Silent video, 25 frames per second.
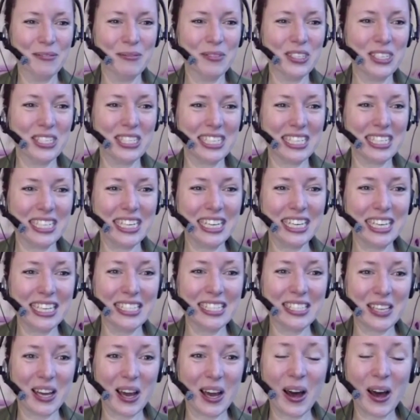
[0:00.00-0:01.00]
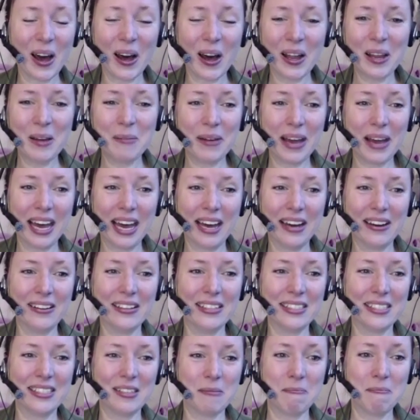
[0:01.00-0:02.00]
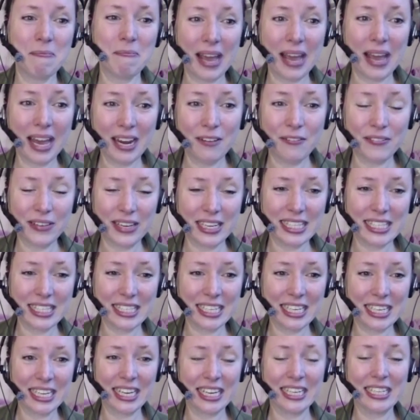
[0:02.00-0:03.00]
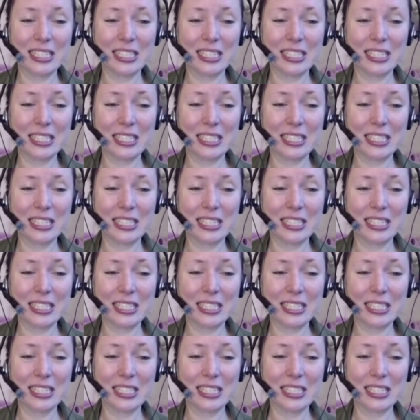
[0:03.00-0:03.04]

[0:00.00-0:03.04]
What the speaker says: She is all about manifesting,